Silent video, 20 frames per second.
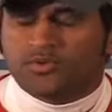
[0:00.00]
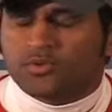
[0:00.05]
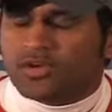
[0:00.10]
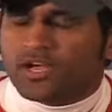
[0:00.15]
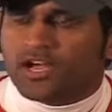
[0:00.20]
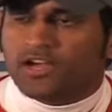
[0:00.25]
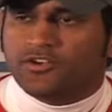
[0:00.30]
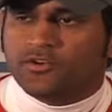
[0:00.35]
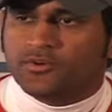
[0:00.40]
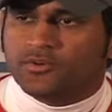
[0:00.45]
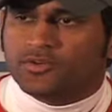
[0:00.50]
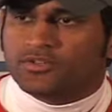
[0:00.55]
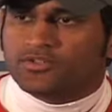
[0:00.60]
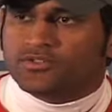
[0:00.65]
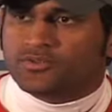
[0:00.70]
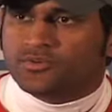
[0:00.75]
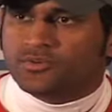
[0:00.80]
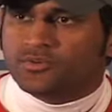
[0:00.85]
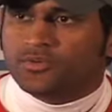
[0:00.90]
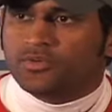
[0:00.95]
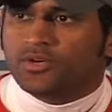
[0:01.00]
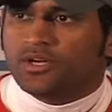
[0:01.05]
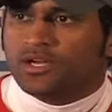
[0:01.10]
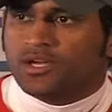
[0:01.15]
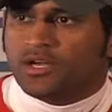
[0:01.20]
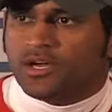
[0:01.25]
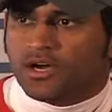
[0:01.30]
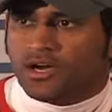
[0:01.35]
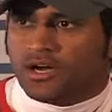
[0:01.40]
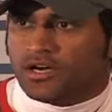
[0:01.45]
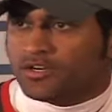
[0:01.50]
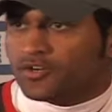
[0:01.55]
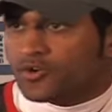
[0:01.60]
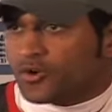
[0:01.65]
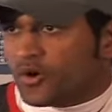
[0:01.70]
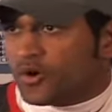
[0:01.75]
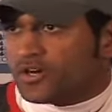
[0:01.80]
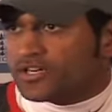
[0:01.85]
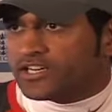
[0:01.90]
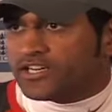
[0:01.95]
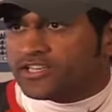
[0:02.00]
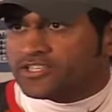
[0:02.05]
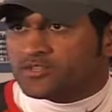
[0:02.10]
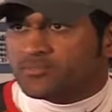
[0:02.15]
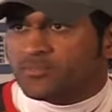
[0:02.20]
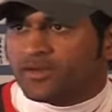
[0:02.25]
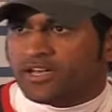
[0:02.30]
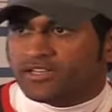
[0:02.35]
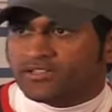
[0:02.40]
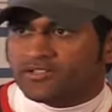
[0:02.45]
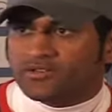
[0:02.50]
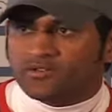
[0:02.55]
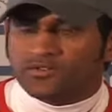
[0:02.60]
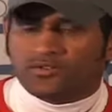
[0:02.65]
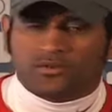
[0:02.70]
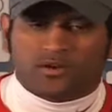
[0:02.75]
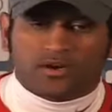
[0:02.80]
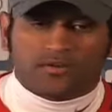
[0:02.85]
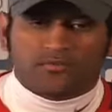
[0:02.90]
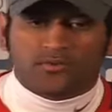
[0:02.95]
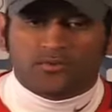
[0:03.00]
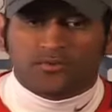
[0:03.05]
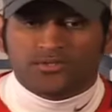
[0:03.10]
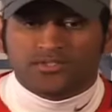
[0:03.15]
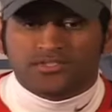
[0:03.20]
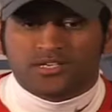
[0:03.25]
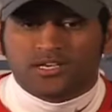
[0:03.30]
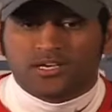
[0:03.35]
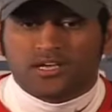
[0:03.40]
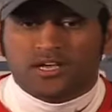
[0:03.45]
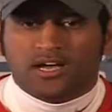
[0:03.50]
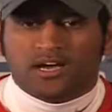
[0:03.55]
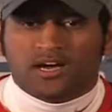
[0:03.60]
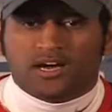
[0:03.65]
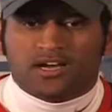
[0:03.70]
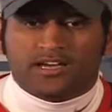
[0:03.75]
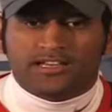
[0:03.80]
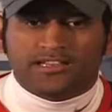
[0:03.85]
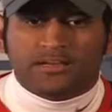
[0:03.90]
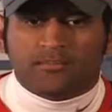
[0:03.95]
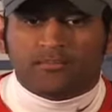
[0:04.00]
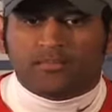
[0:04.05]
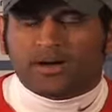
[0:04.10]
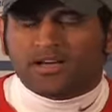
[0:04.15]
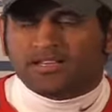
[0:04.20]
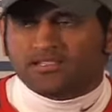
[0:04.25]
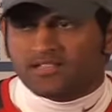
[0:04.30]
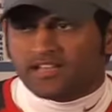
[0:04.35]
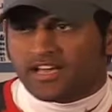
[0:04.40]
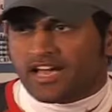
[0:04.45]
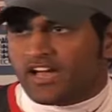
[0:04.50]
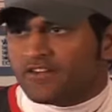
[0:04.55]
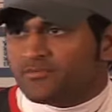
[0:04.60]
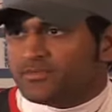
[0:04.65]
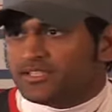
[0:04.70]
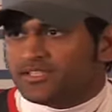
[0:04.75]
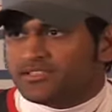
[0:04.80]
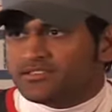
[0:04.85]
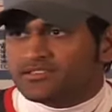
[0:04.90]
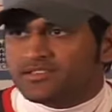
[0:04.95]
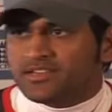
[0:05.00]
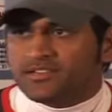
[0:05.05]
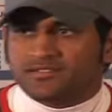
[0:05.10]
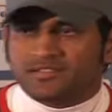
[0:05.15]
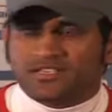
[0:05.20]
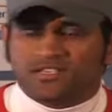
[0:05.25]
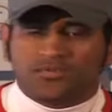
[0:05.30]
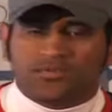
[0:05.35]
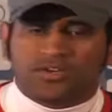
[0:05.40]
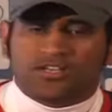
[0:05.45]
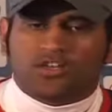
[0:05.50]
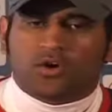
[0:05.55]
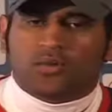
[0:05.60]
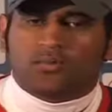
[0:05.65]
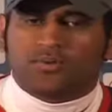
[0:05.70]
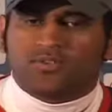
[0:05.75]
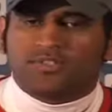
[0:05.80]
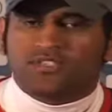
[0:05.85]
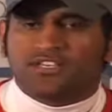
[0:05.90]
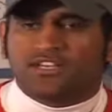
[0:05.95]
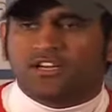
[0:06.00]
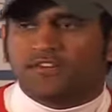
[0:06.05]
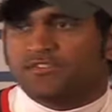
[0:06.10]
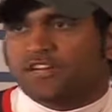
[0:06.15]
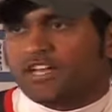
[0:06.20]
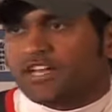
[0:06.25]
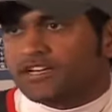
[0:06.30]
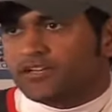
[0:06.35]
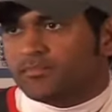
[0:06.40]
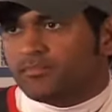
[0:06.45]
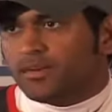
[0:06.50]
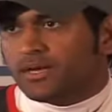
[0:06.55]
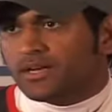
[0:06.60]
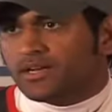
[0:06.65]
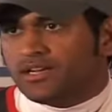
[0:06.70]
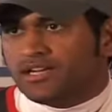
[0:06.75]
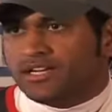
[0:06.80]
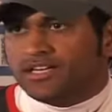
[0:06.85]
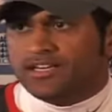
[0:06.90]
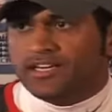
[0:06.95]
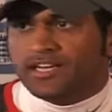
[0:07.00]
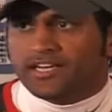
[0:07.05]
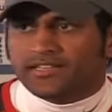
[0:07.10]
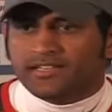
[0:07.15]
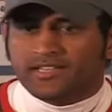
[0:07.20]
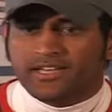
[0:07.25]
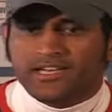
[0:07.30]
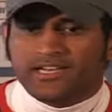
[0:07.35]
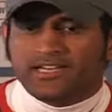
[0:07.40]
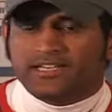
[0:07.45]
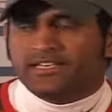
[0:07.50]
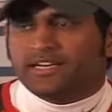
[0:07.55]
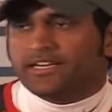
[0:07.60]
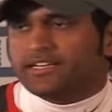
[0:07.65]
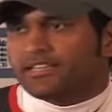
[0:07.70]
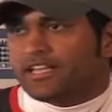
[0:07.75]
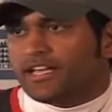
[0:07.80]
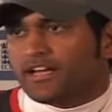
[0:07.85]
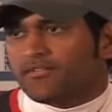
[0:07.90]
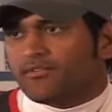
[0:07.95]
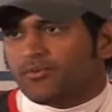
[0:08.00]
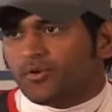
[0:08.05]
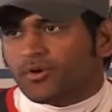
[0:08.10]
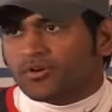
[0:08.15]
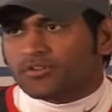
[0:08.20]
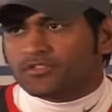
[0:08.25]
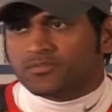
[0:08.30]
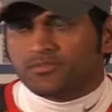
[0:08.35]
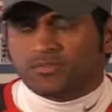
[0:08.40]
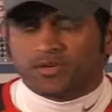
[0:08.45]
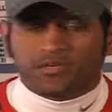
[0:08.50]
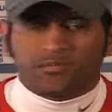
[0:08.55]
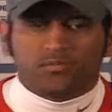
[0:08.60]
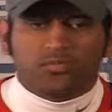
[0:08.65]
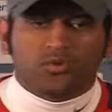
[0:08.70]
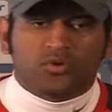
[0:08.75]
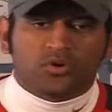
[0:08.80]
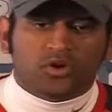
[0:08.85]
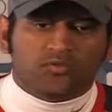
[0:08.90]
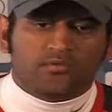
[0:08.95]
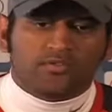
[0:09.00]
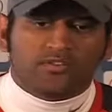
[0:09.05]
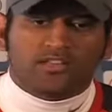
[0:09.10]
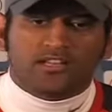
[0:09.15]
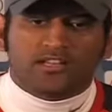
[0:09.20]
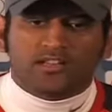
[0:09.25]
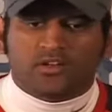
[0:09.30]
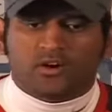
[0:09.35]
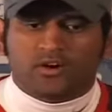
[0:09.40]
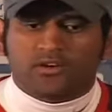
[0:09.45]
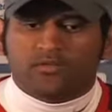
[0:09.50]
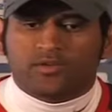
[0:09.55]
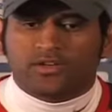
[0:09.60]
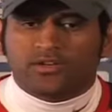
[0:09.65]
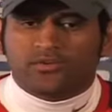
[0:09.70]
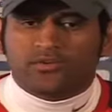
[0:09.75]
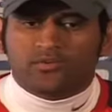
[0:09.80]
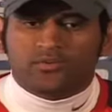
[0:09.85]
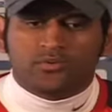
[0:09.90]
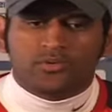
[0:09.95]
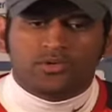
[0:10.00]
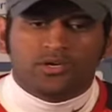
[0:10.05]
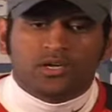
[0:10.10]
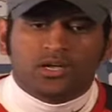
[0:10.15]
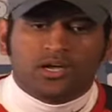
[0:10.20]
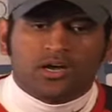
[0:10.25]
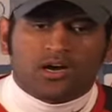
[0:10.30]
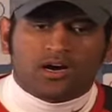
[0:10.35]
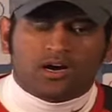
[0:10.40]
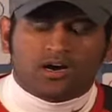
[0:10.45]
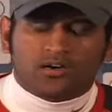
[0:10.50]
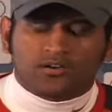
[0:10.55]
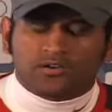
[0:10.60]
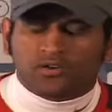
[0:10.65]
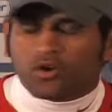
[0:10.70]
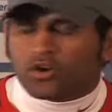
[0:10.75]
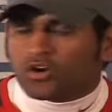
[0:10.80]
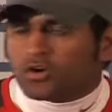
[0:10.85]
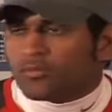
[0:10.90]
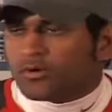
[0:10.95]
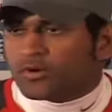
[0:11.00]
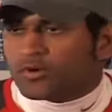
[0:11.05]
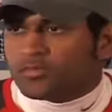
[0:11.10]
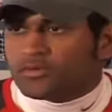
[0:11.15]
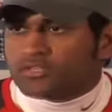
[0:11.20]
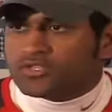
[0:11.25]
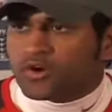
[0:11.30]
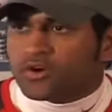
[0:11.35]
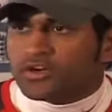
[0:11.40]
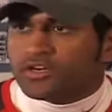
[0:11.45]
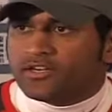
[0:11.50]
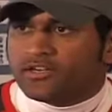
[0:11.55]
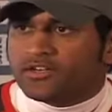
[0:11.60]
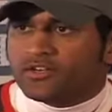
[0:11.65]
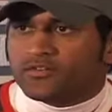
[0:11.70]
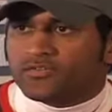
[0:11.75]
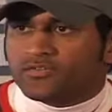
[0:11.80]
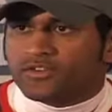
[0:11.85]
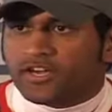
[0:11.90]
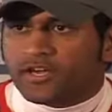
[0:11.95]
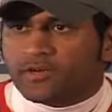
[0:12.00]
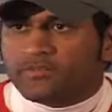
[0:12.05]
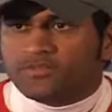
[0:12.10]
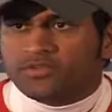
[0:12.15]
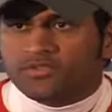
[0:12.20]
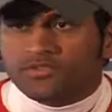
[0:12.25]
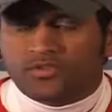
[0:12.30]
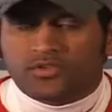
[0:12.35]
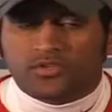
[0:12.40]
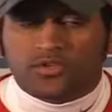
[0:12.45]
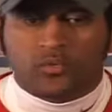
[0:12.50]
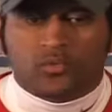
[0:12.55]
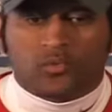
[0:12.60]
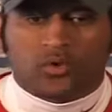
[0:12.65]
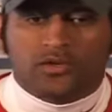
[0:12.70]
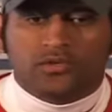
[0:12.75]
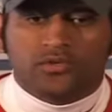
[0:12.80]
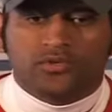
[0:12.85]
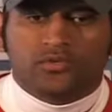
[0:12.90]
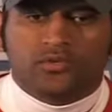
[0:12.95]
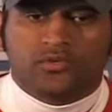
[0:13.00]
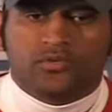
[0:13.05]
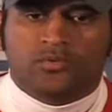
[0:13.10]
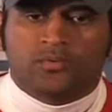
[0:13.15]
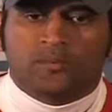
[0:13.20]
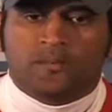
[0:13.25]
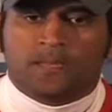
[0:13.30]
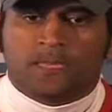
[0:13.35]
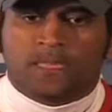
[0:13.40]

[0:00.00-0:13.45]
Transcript: you can do is to draw a test match. You know, of course, in the past there have been instances where the opposition have taken big lead and yet they have lost. But more often than not, when you talk about majority of games, you know, you want to